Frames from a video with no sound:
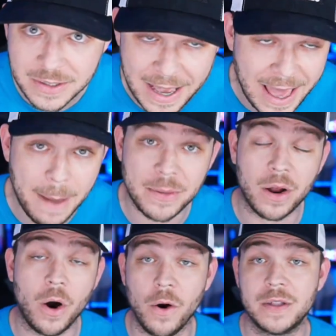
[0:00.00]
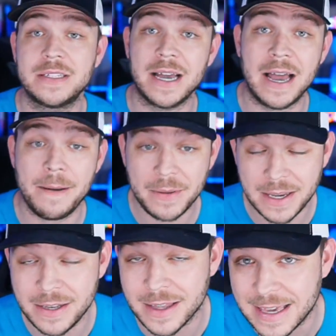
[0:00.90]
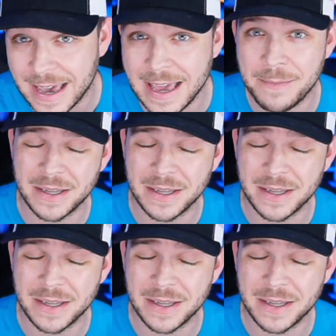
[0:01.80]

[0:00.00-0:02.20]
that happen all the time in the game,